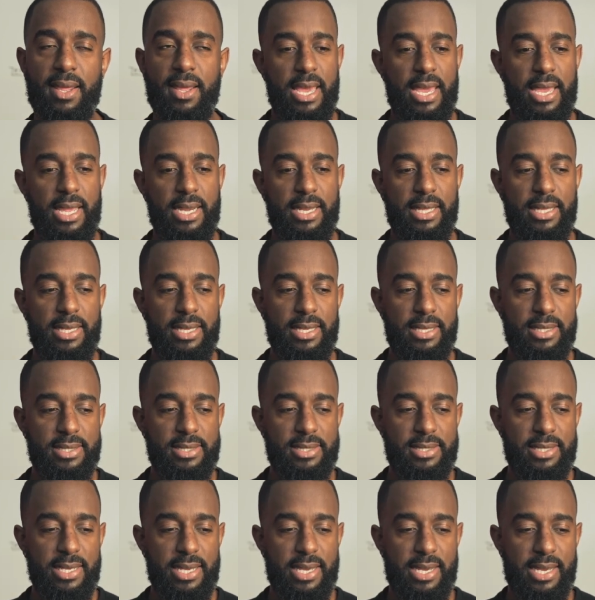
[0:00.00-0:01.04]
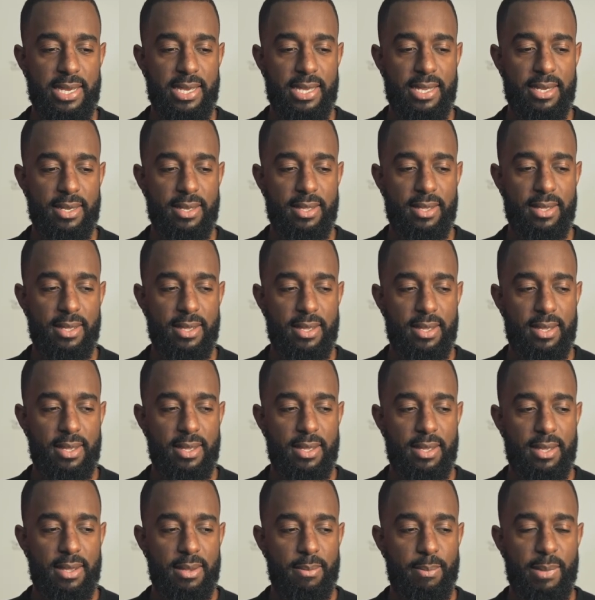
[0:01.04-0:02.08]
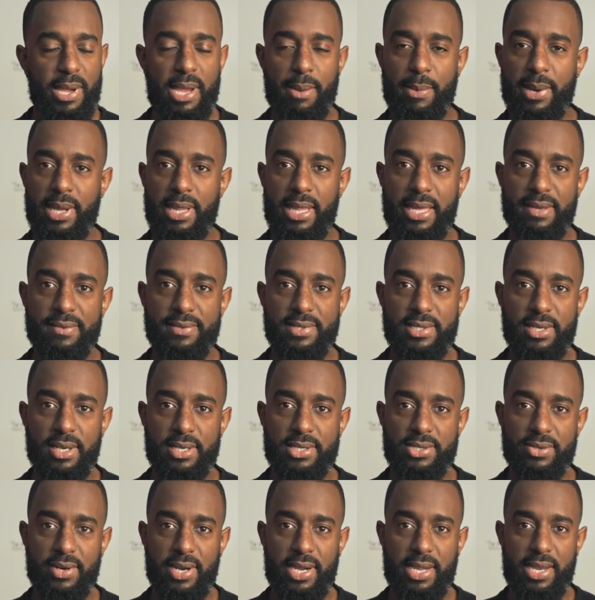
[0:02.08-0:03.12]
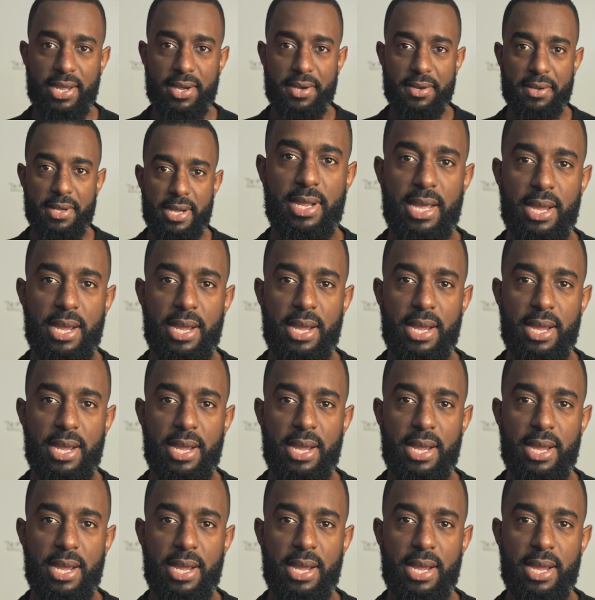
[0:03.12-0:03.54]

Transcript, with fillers: And he said, man, my life sucks right now.